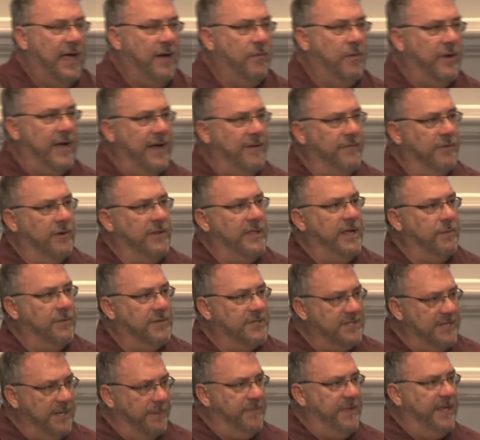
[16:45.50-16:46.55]
whenever there
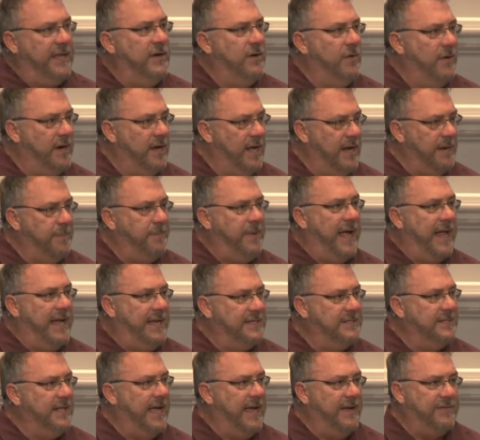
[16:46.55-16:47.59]
was something going on in
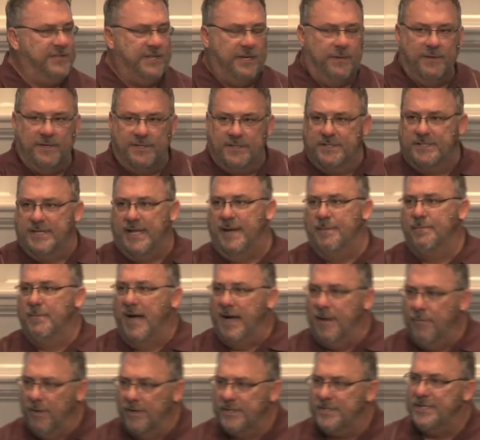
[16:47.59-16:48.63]
Patty's life, she would say,
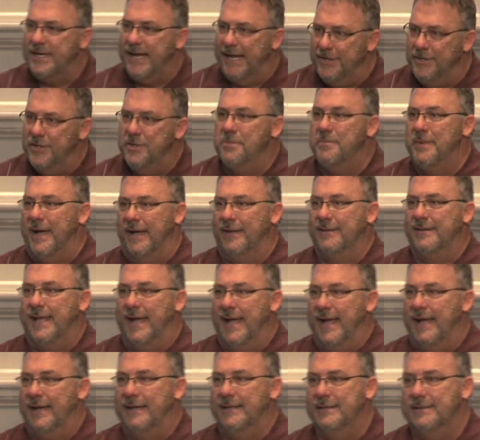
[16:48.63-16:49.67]
Mom, what should I do about
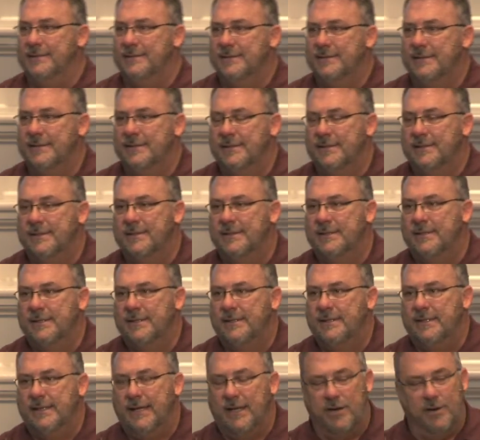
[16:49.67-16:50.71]
that?
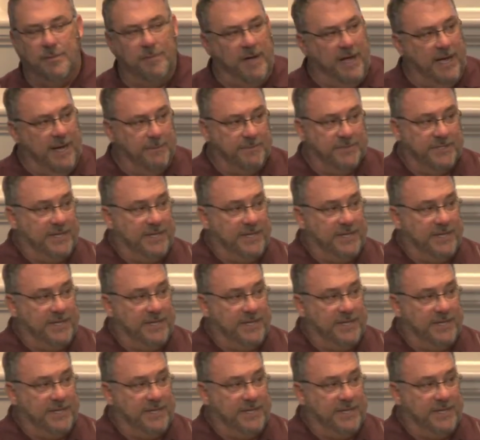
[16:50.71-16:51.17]
And her mom's